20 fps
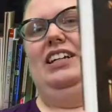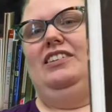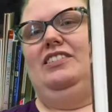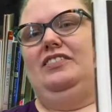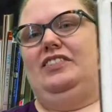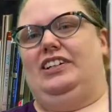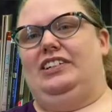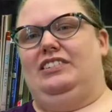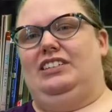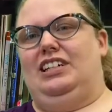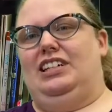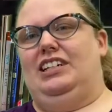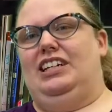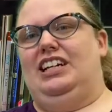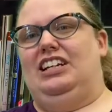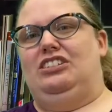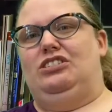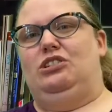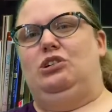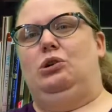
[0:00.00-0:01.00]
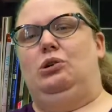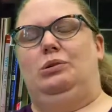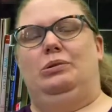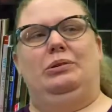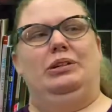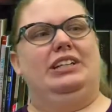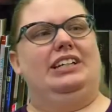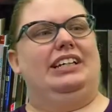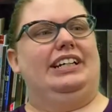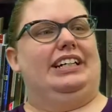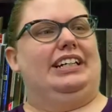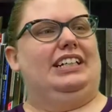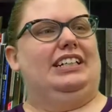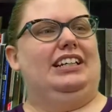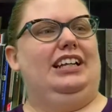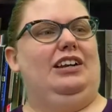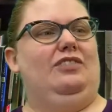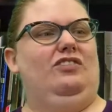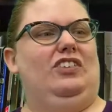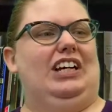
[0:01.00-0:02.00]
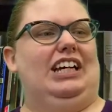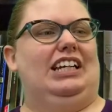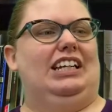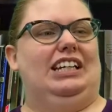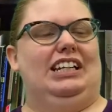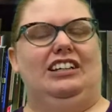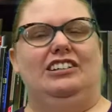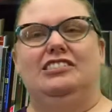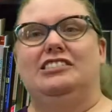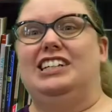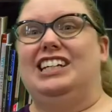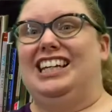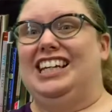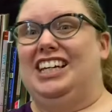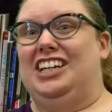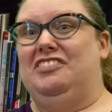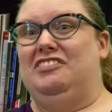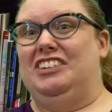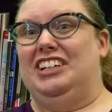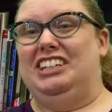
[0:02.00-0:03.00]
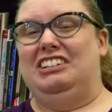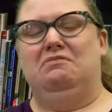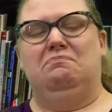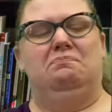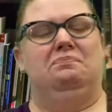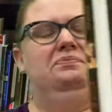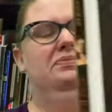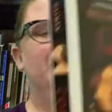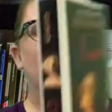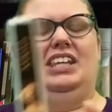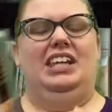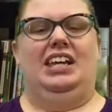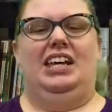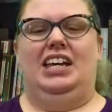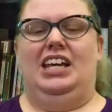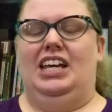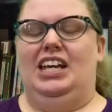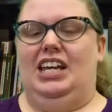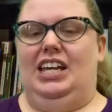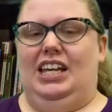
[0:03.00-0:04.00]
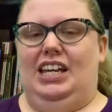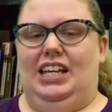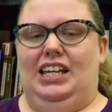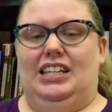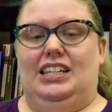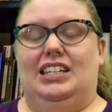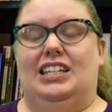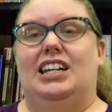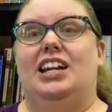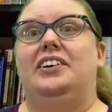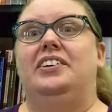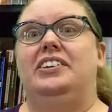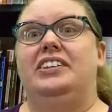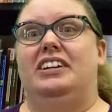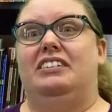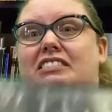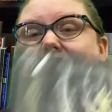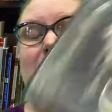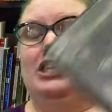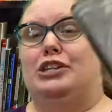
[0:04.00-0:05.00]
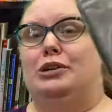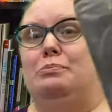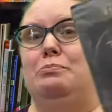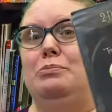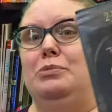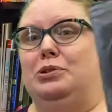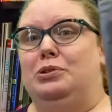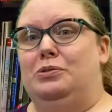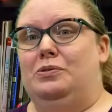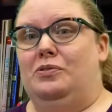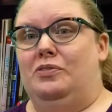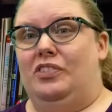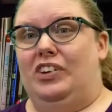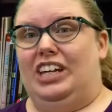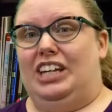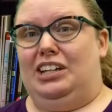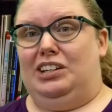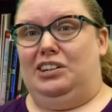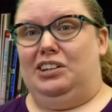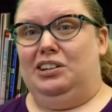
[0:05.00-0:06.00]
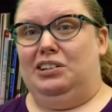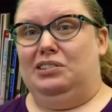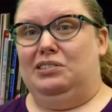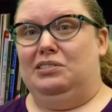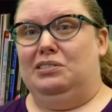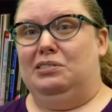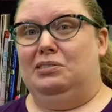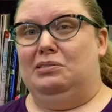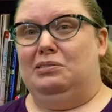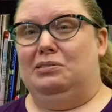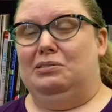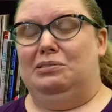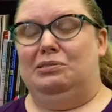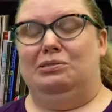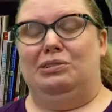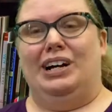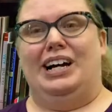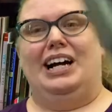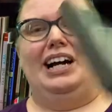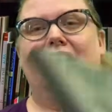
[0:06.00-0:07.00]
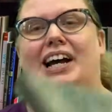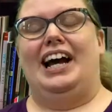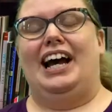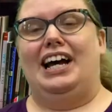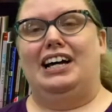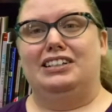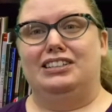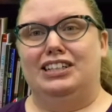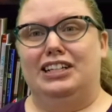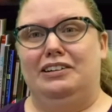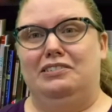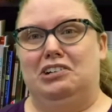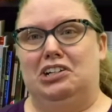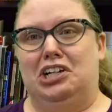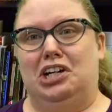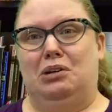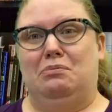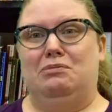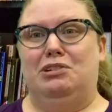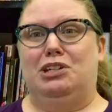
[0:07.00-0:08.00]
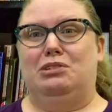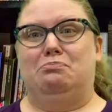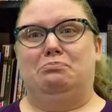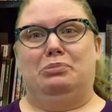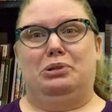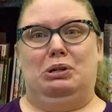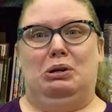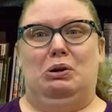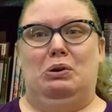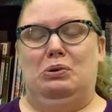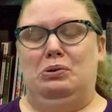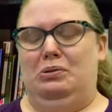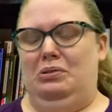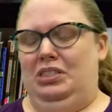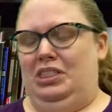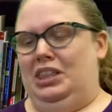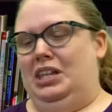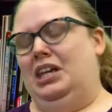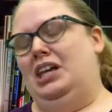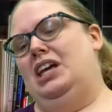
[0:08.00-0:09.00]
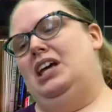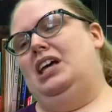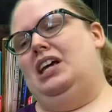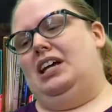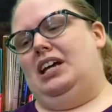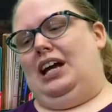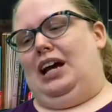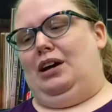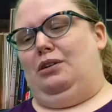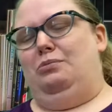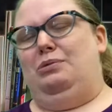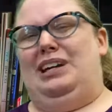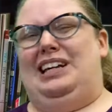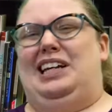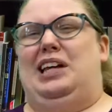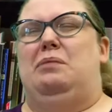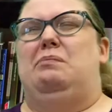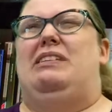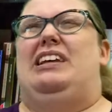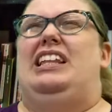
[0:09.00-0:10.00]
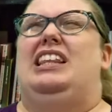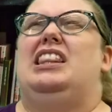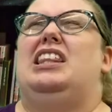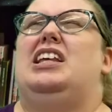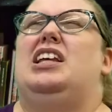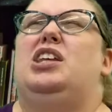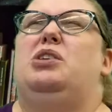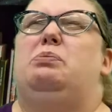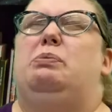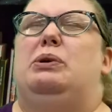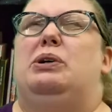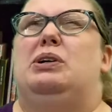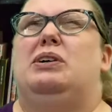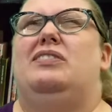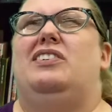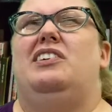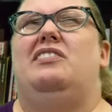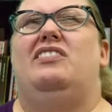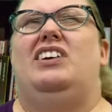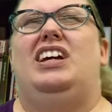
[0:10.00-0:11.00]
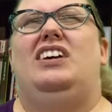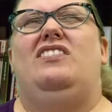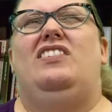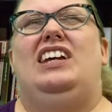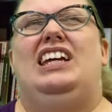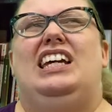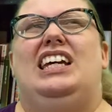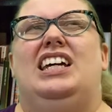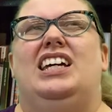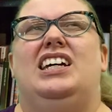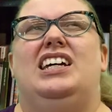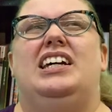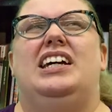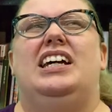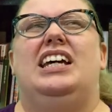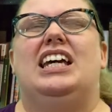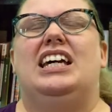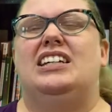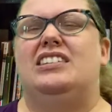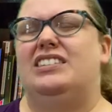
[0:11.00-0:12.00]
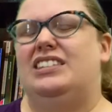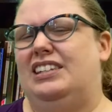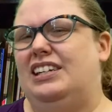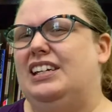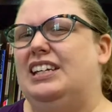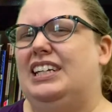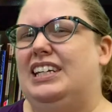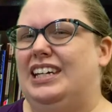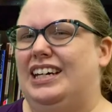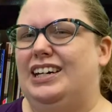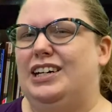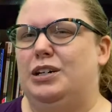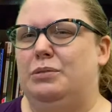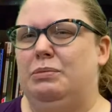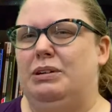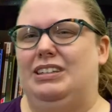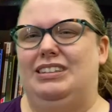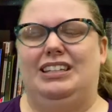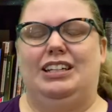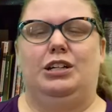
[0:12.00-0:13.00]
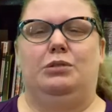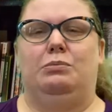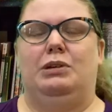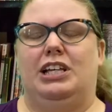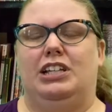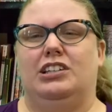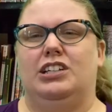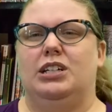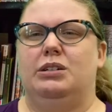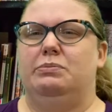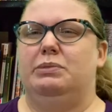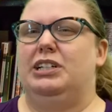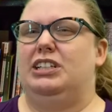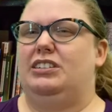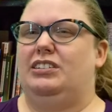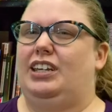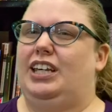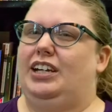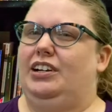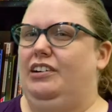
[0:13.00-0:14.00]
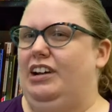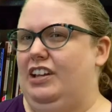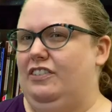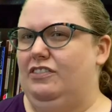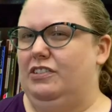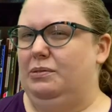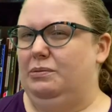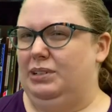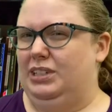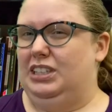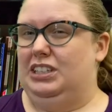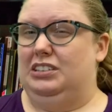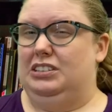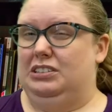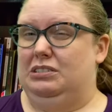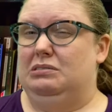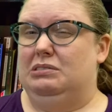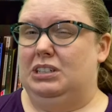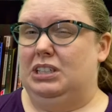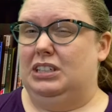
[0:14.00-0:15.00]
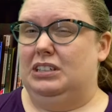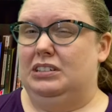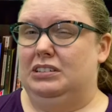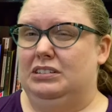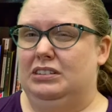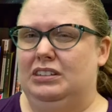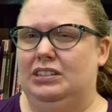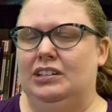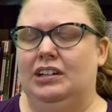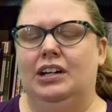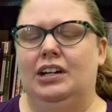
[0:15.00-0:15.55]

about today is Coraline by Neil Gaiman. And it also has a movie too. I highly recommend both. I recommend this book for maybe, kids tending up because they can be a little bit scary for really little kids.